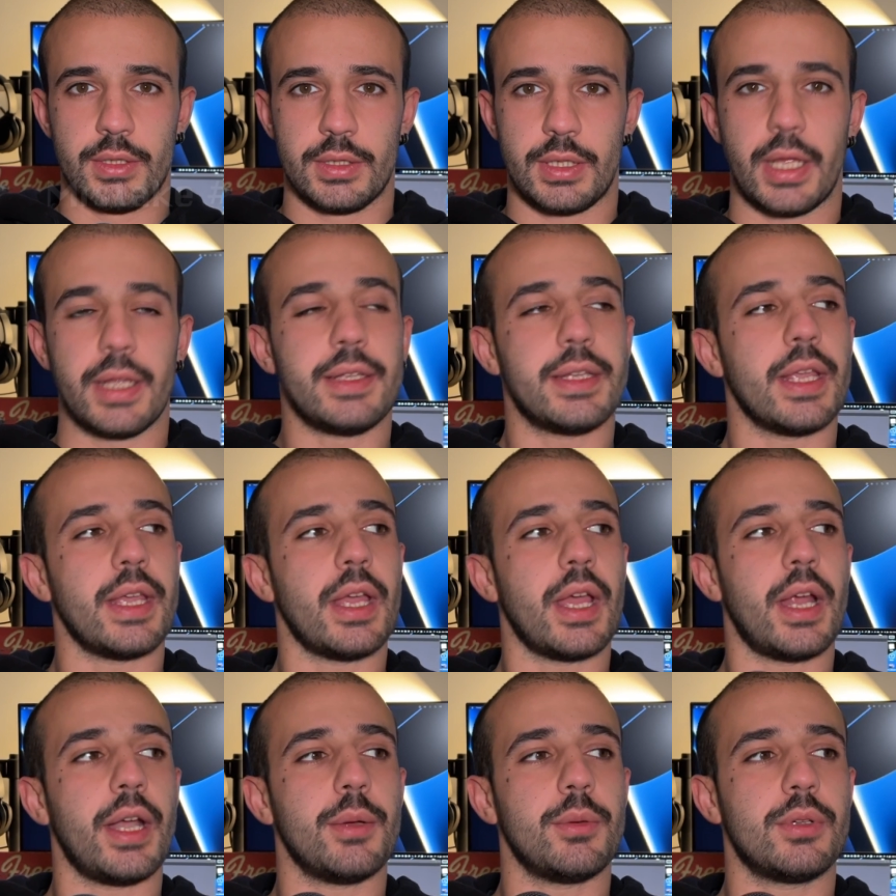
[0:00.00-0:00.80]
Like,
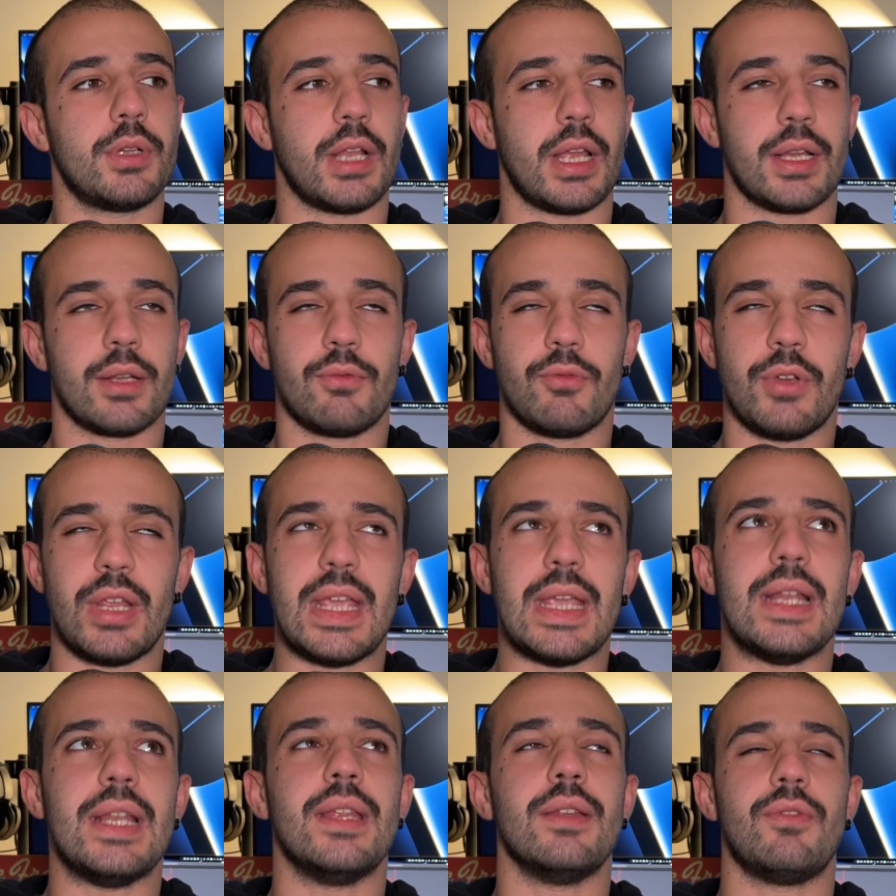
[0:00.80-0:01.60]
they are like
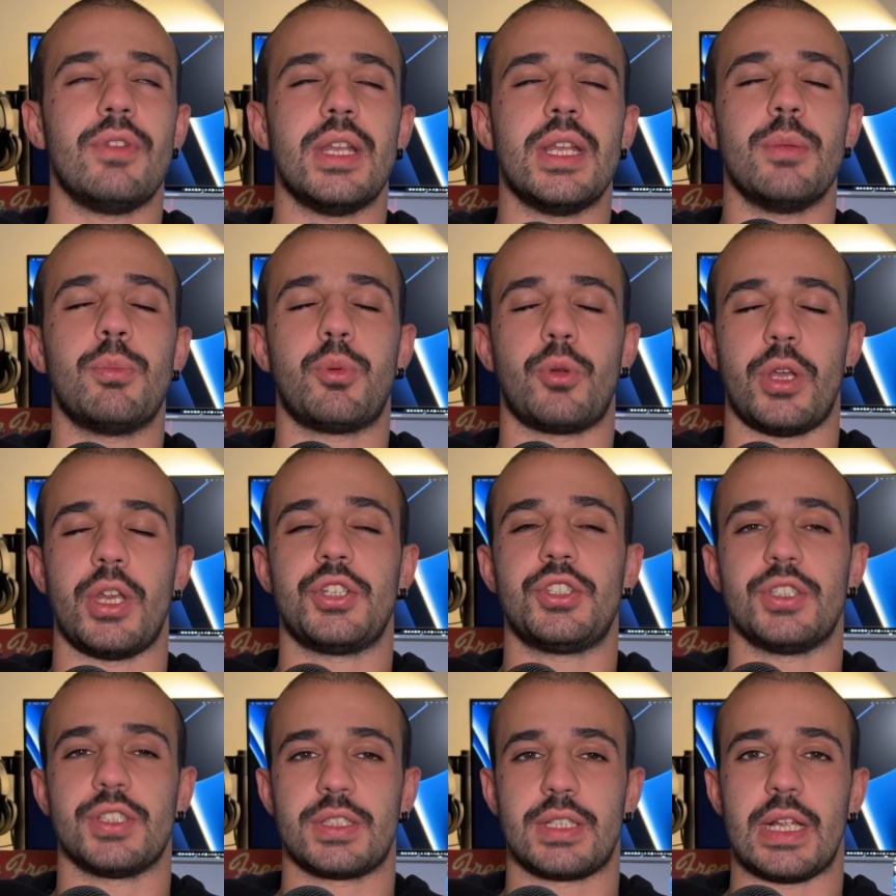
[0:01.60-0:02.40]
really
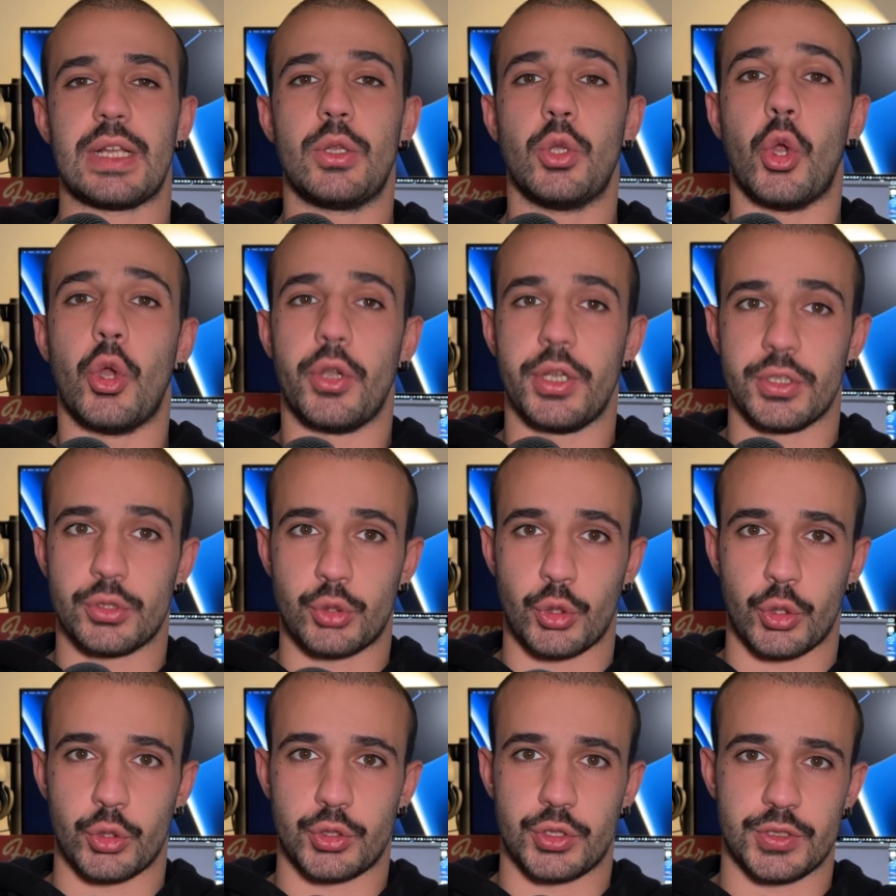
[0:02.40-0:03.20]
precious like learning
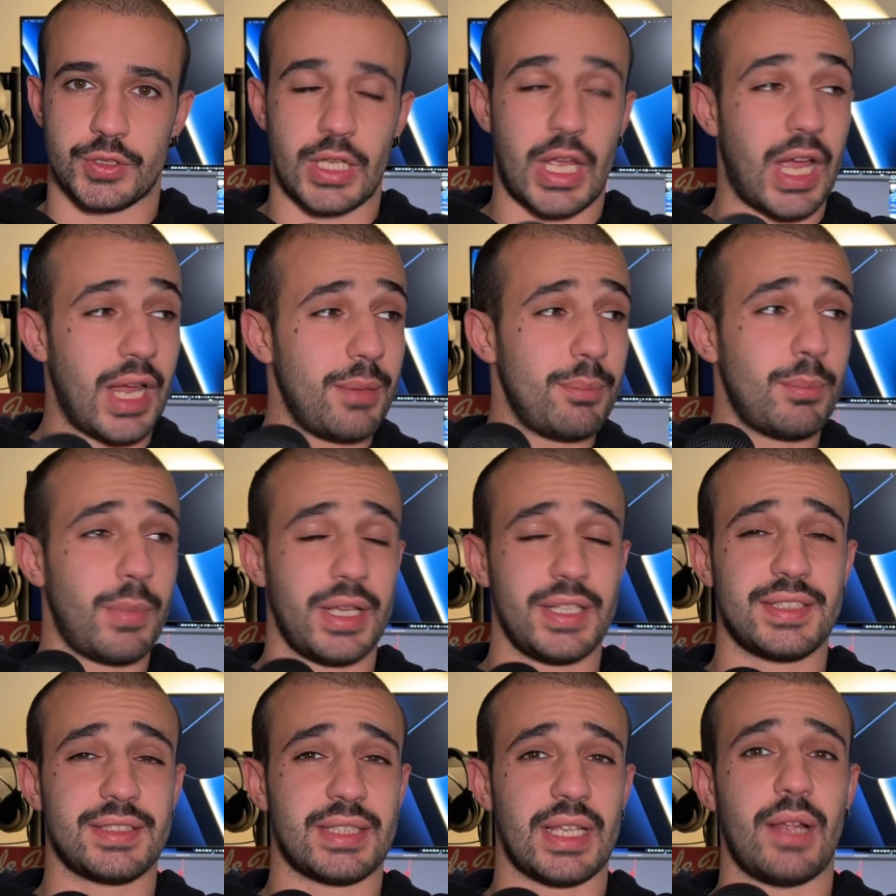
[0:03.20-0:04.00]
sources. I
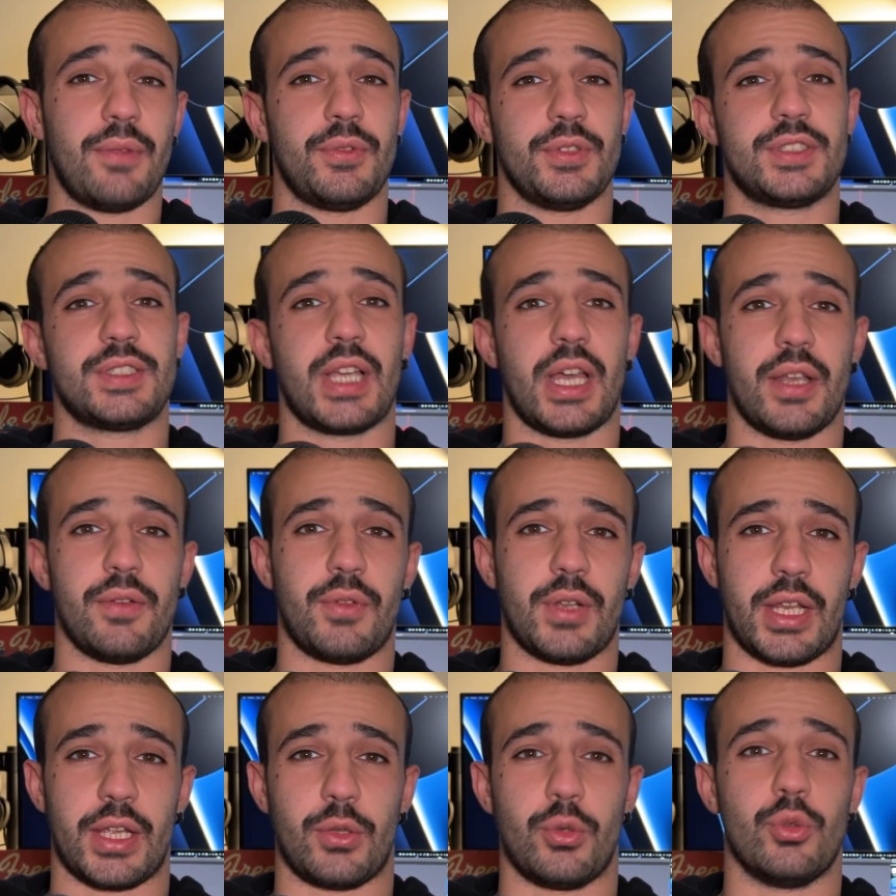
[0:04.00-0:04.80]
myself is kind of
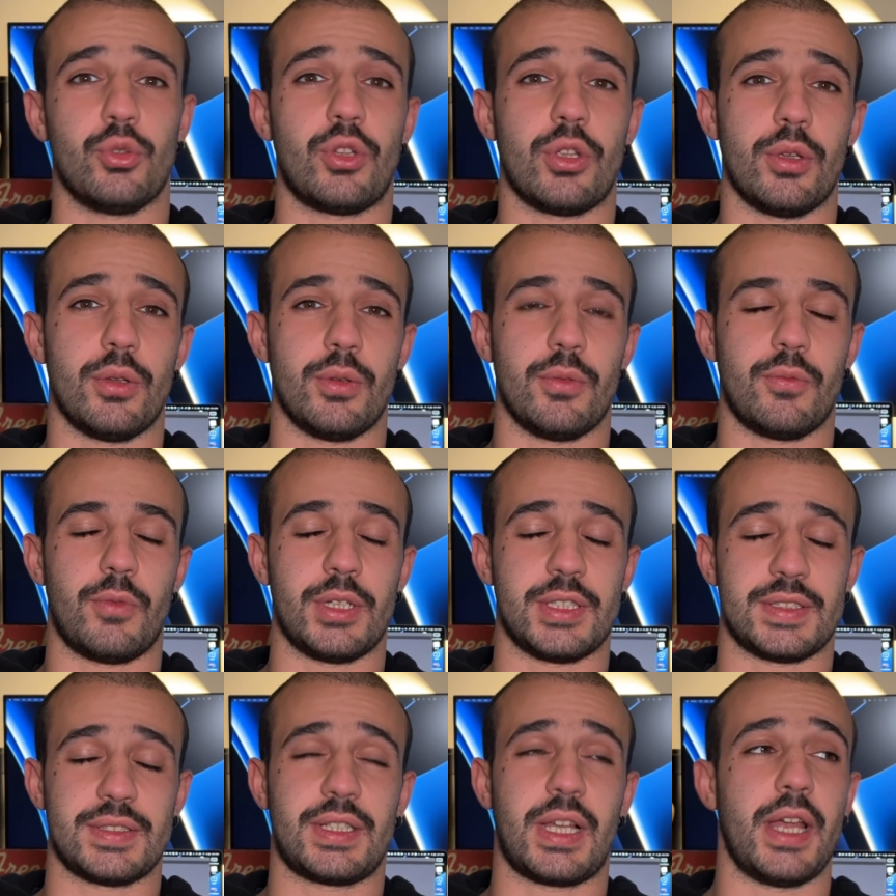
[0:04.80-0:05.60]
a like
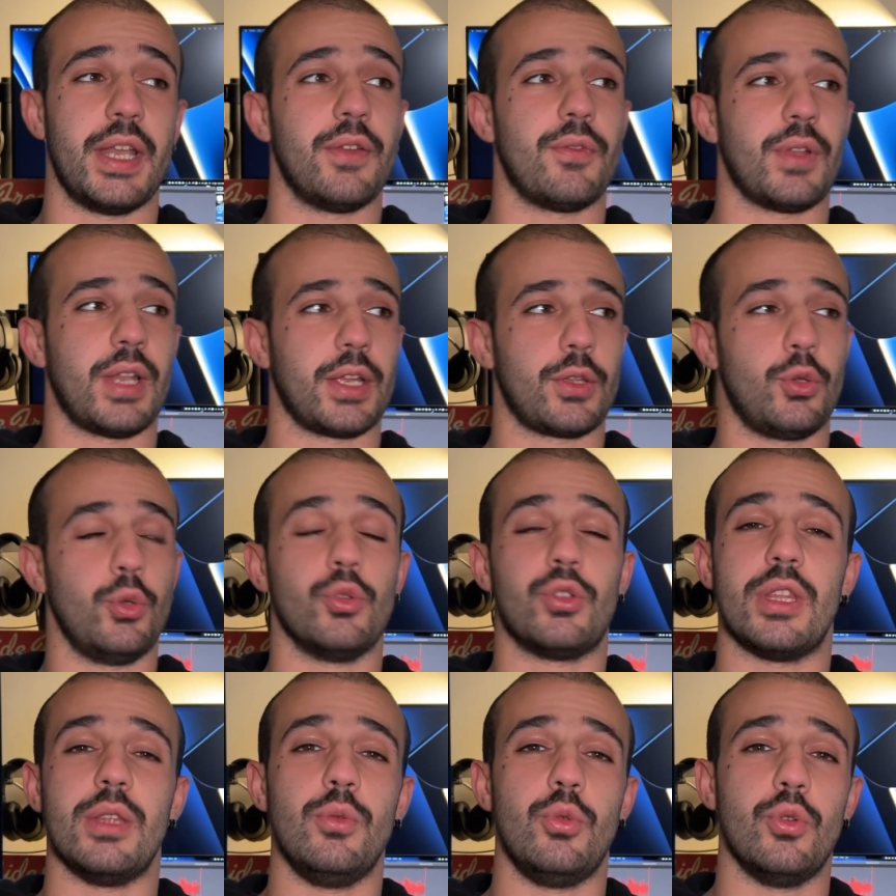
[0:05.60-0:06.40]

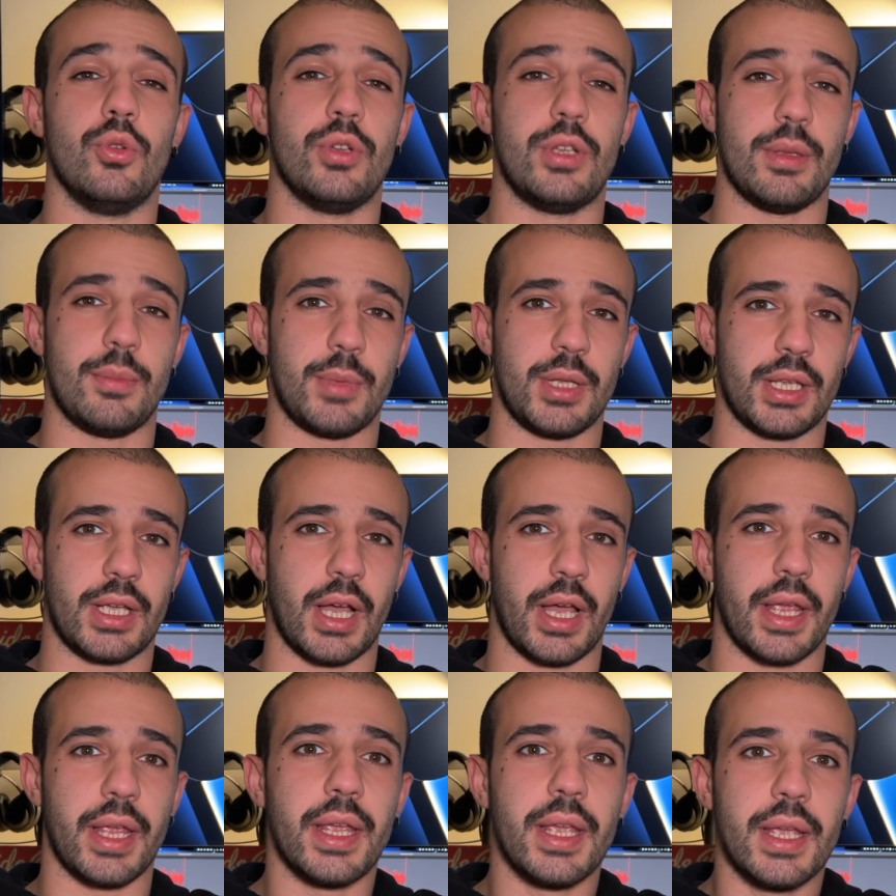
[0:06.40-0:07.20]
Udemy
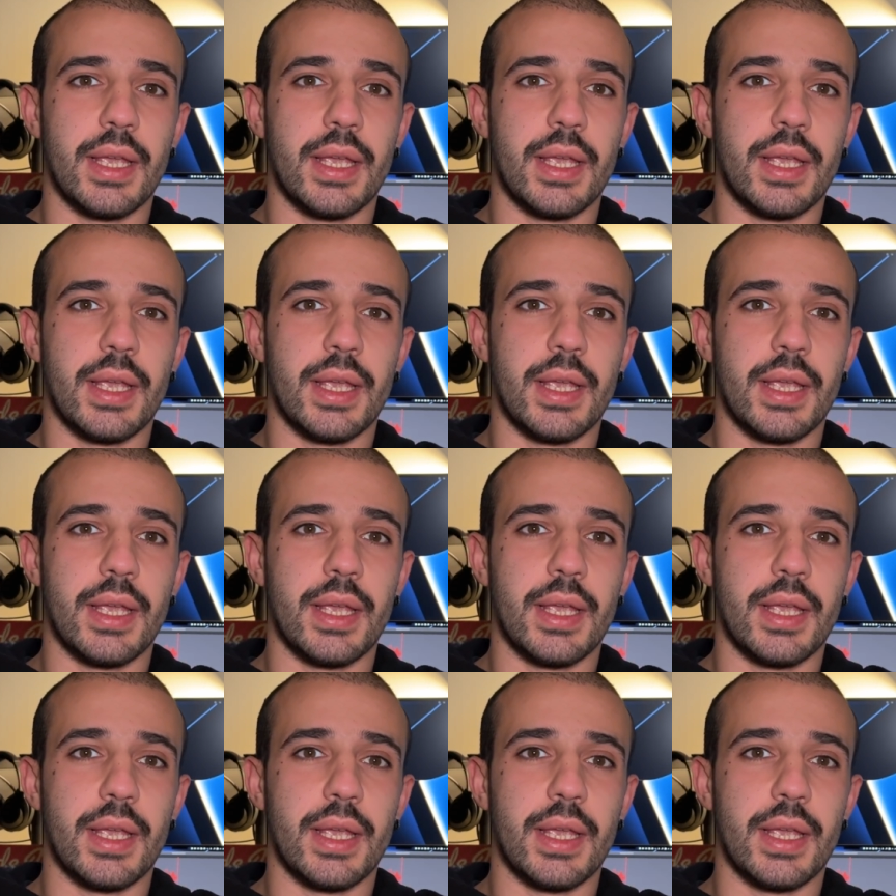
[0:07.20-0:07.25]
guy.